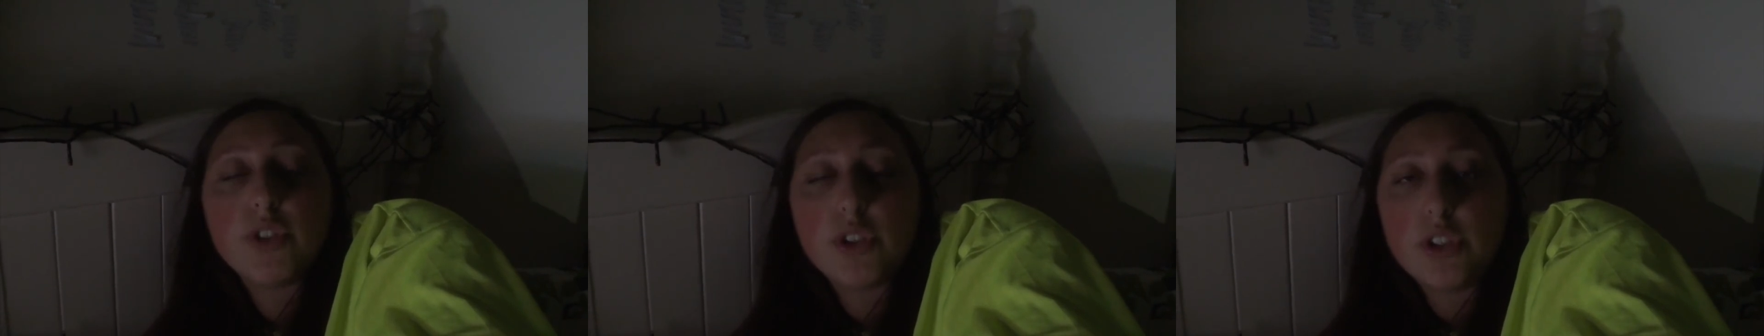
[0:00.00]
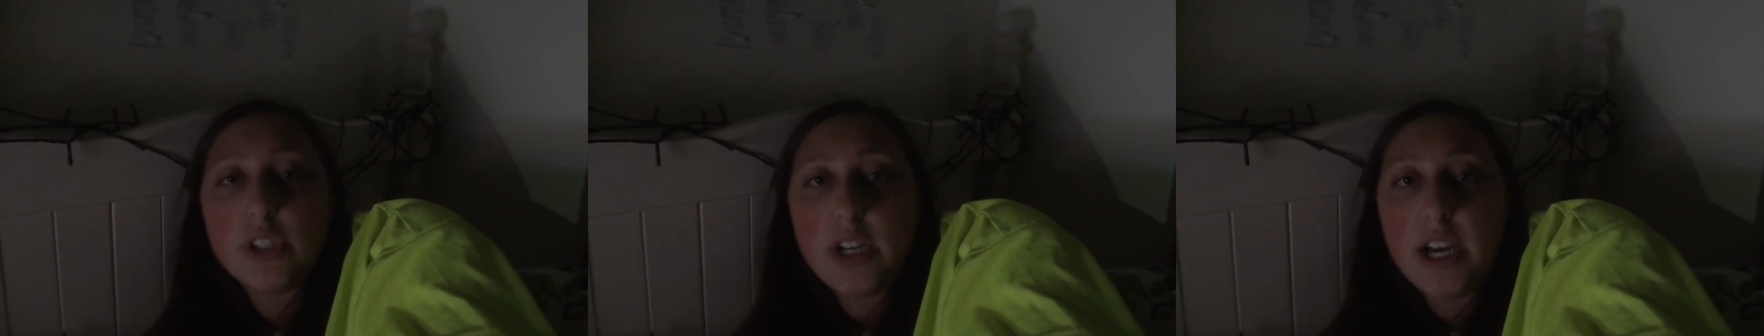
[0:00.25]

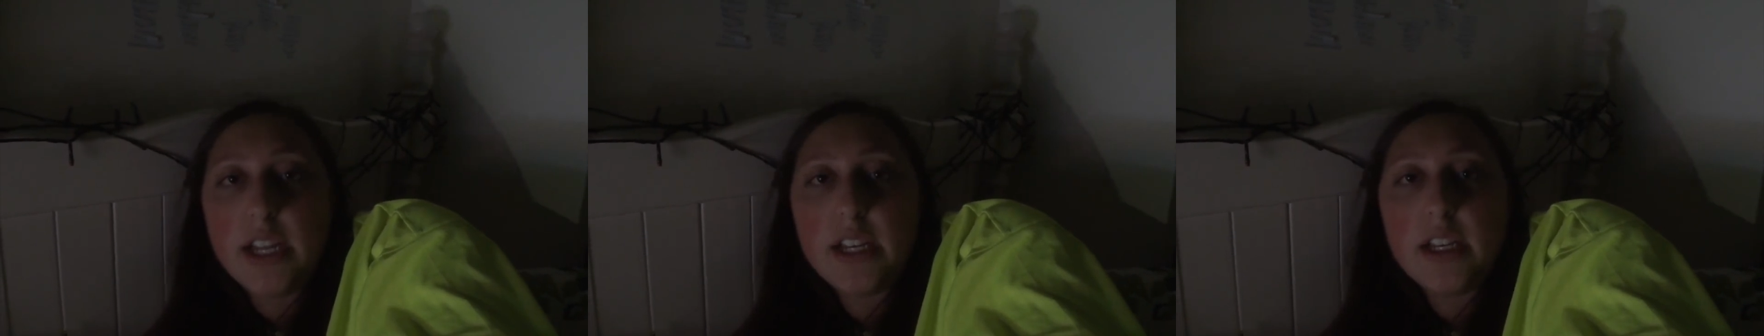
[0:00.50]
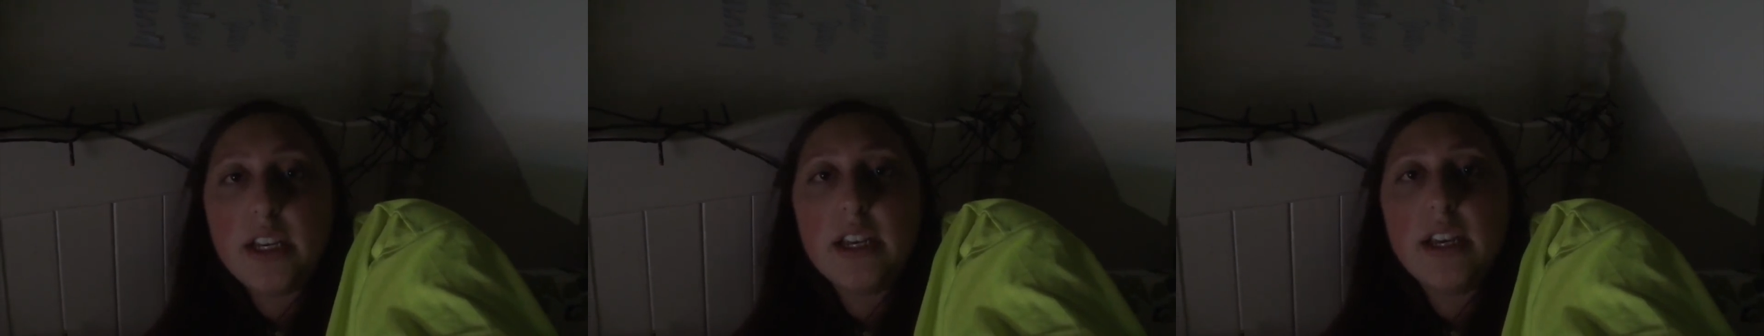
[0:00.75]
Good night.
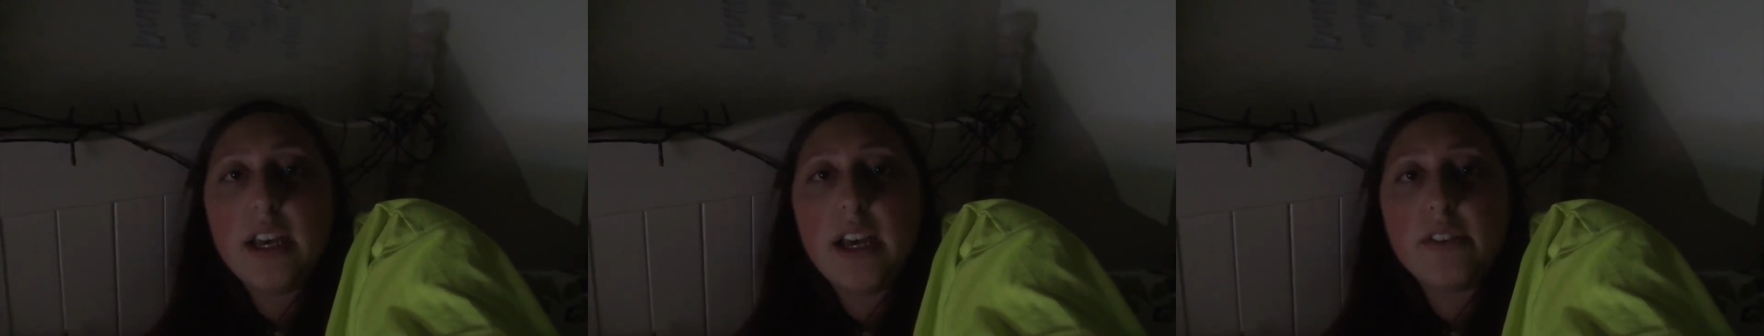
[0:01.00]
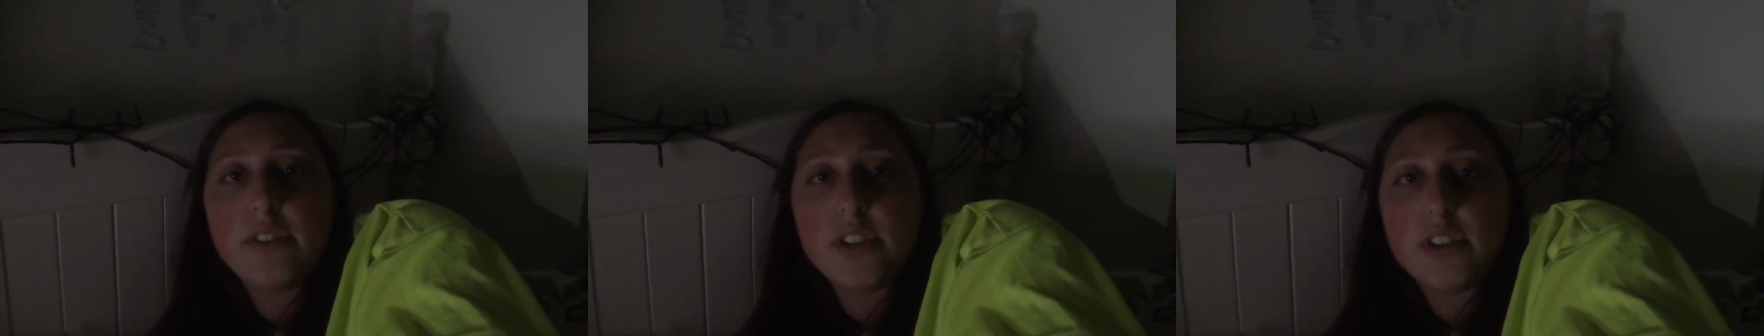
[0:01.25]

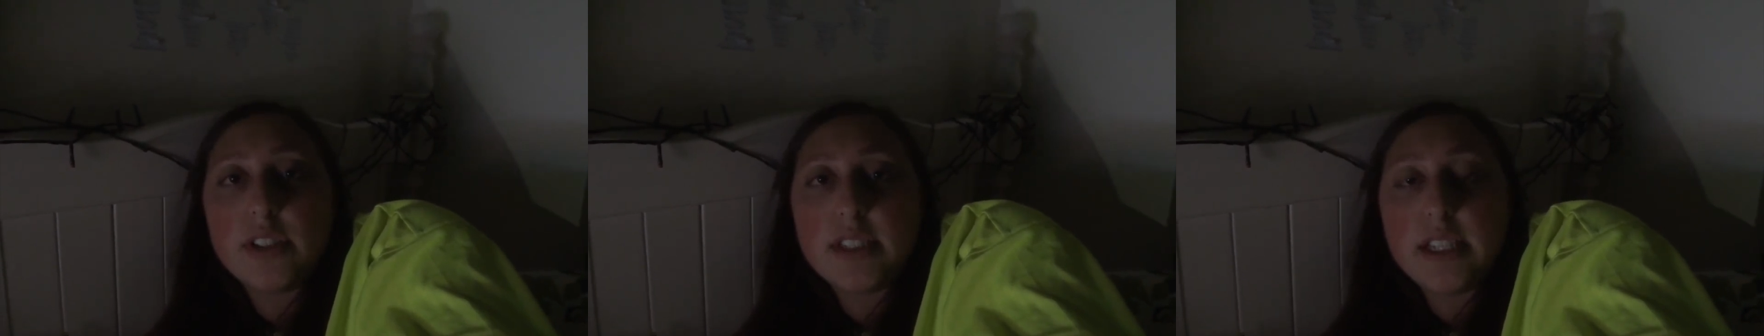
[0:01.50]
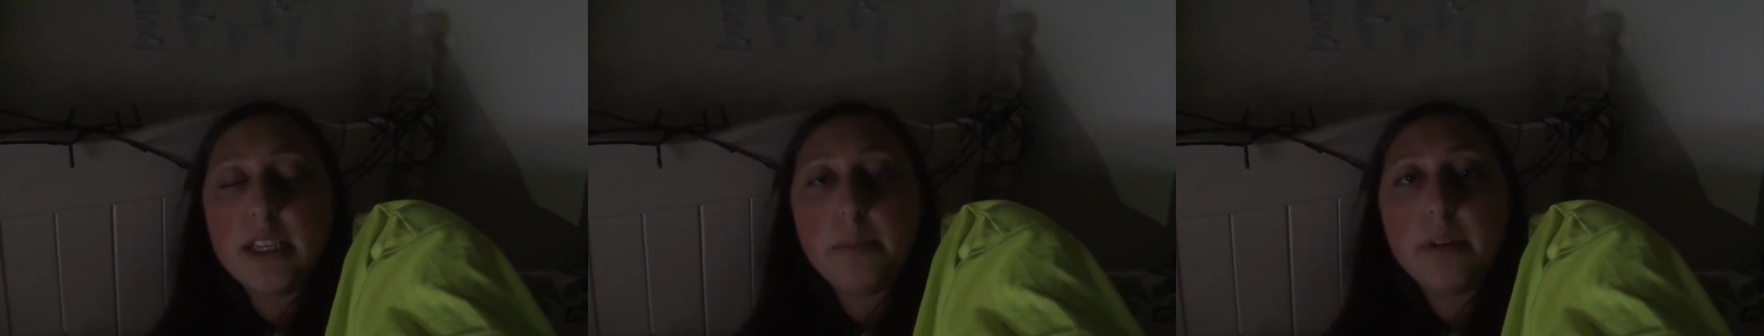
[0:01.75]
Have a good
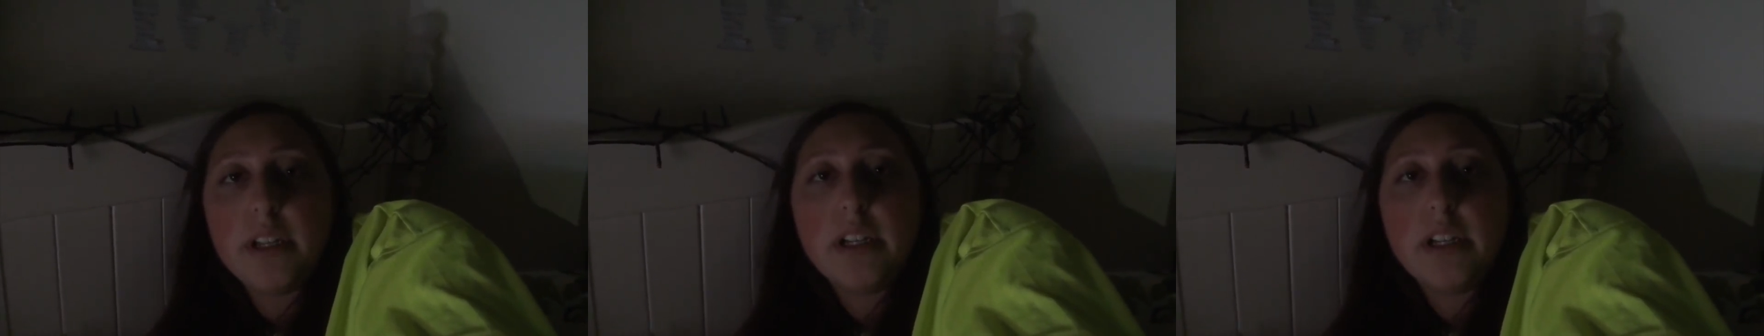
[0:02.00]
sleep.